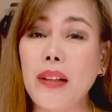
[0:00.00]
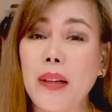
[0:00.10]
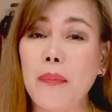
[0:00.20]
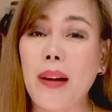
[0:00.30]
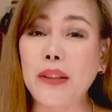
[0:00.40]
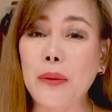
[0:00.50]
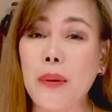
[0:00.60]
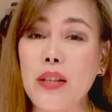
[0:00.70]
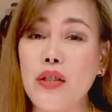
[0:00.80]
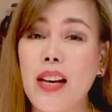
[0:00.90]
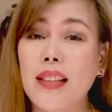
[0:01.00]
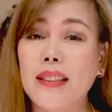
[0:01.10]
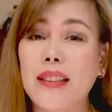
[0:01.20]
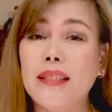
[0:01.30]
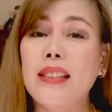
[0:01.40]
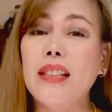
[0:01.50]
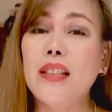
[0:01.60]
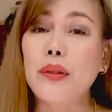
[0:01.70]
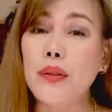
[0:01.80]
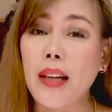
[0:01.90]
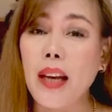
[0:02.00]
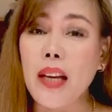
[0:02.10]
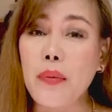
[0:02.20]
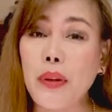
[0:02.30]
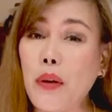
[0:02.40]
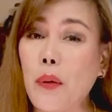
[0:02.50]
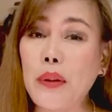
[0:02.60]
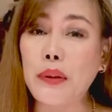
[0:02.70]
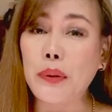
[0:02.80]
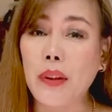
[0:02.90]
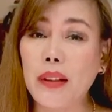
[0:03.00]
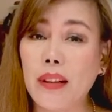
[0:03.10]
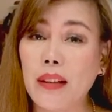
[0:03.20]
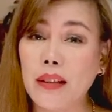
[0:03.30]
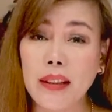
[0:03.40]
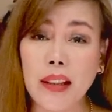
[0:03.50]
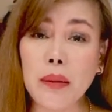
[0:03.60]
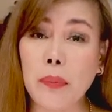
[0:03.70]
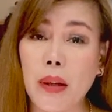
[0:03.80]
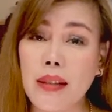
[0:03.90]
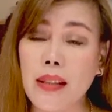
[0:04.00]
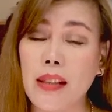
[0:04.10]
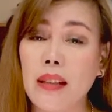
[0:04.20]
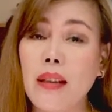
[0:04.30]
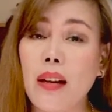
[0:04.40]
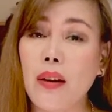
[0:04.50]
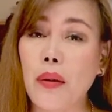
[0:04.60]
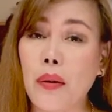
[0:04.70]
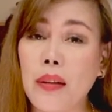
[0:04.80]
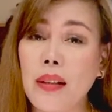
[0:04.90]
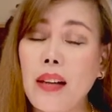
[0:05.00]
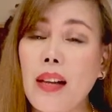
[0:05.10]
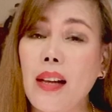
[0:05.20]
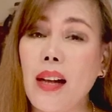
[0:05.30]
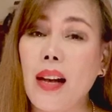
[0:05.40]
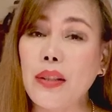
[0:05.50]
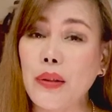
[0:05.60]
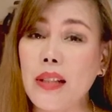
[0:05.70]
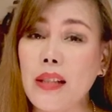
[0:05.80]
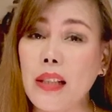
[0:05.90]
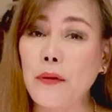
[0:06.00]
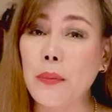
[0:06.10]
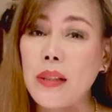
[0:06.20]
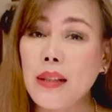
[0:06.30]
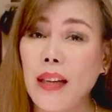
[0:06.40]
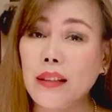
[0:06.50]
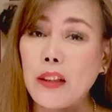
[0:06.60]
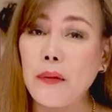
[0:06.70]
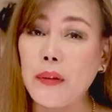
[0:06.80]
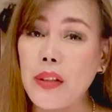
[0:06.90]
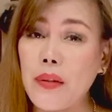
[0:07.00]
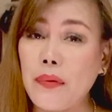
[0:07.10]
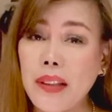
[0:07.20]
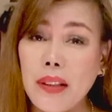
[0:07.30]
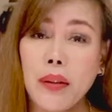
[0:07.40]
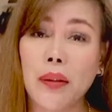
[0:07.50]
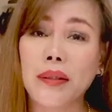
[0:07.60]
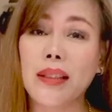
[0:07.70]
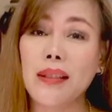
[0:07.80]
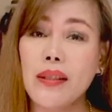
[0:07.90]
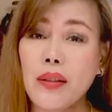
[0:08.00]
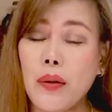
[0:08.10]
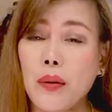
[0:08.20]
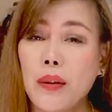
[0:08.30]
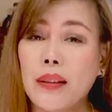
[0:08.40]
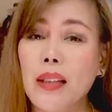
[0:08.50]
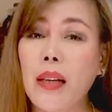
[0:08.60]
welcome back to my channel. Today we're going to do another unboxing haul. As you can see from the title of this video, this is called